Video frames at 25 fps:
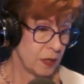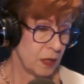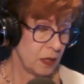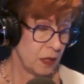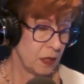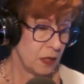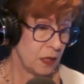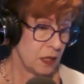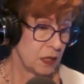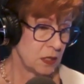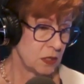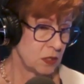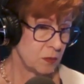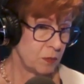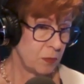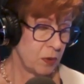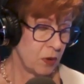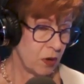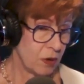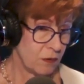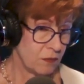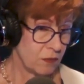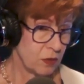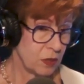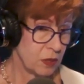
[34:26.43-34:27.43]
into
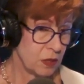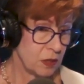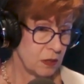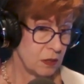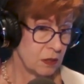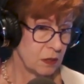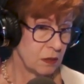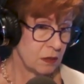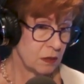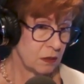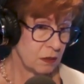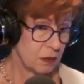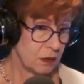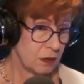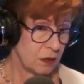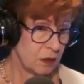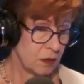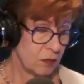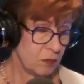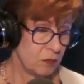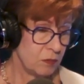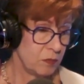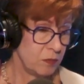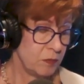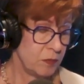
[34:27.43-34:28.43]
poverty
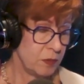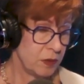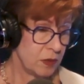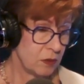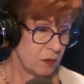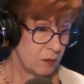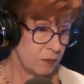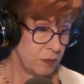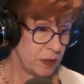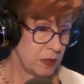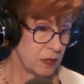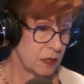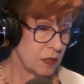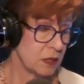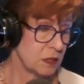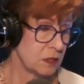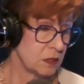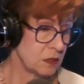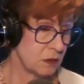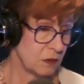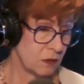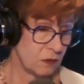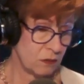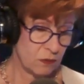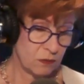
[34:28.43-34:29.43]
uh, eh, because
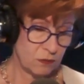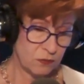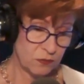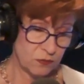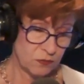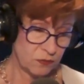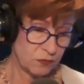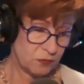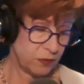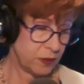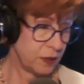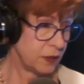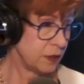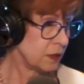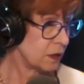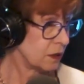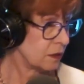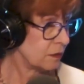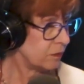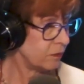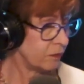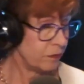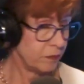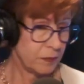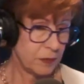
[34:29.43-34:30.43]
of
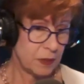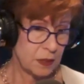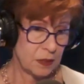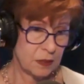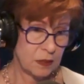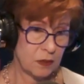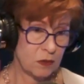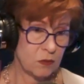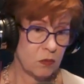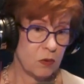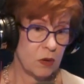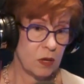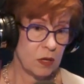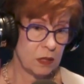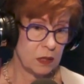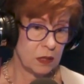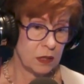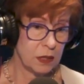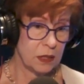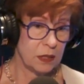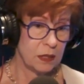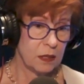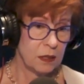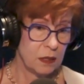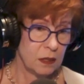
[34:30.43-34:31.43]
income
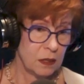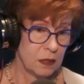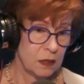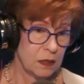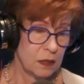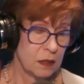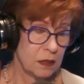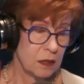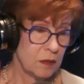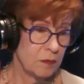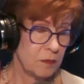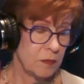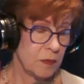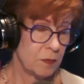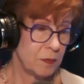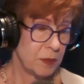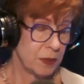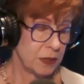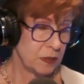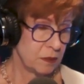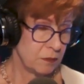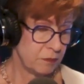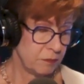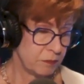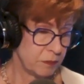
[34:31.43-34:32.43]
inequality, um,
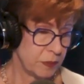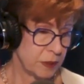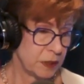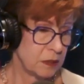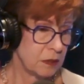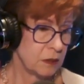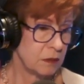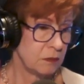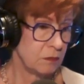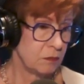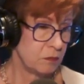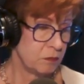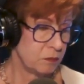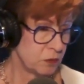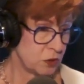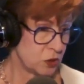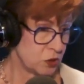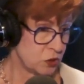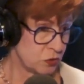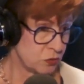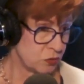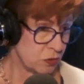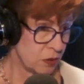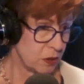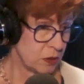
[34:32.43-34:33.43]
but the but the
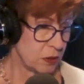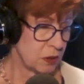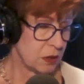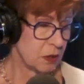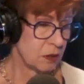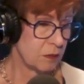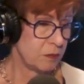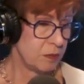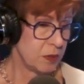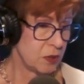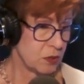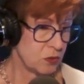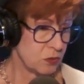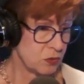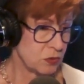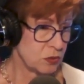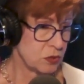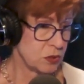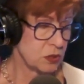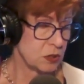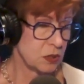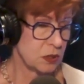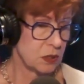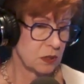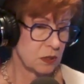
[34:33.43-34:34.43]
drug
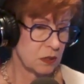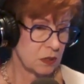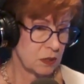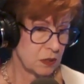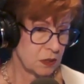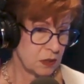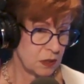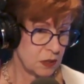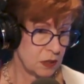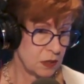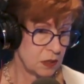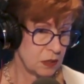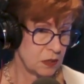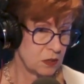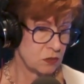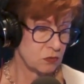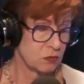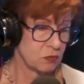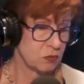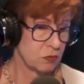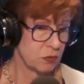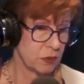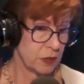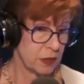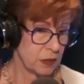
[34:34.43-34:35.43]
abuse uh, is
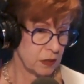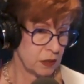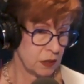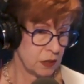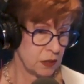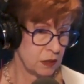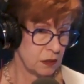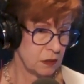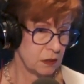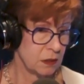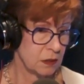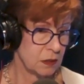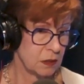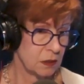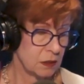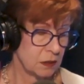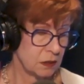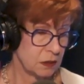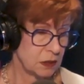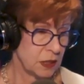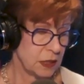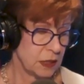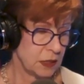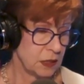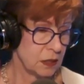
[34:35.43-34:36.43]
really
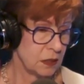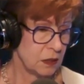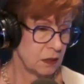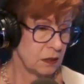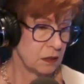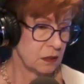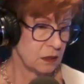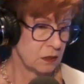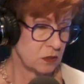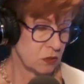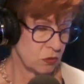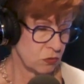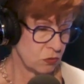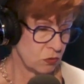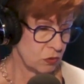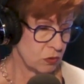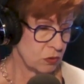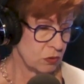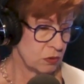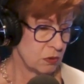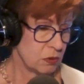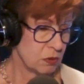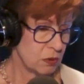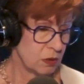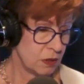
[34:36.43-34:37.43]
taking a
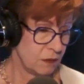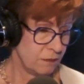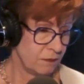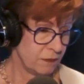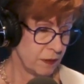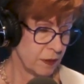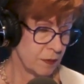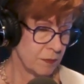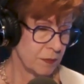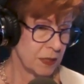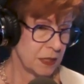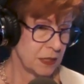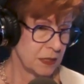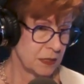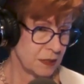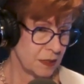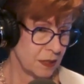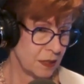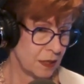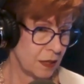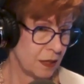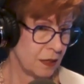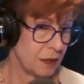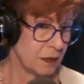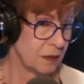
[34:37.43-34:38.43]
toll on families
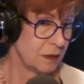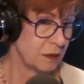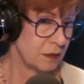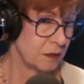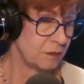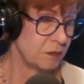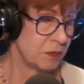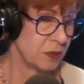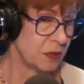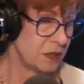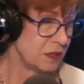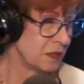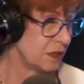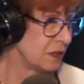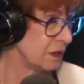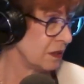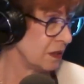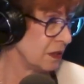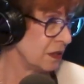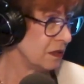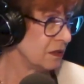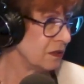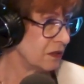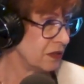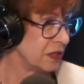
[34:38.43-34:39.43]
and
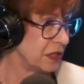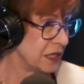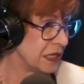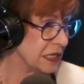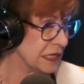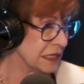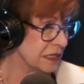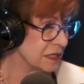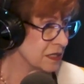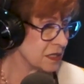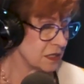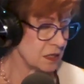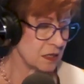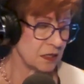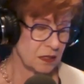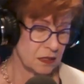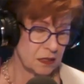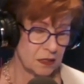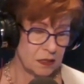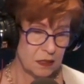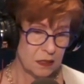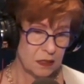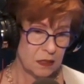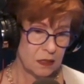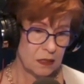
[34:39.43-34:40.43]
particularly on kids,
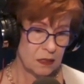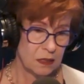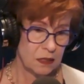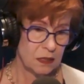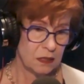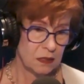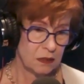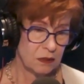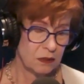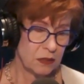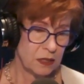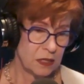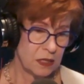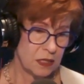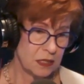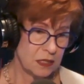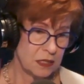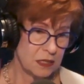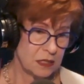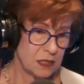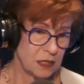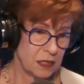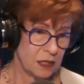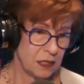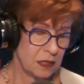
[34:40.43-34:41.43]
right? And
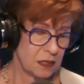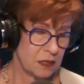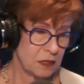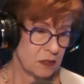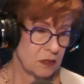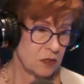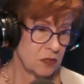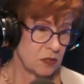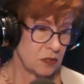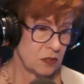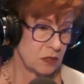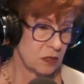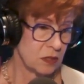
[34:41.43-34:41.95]
kids and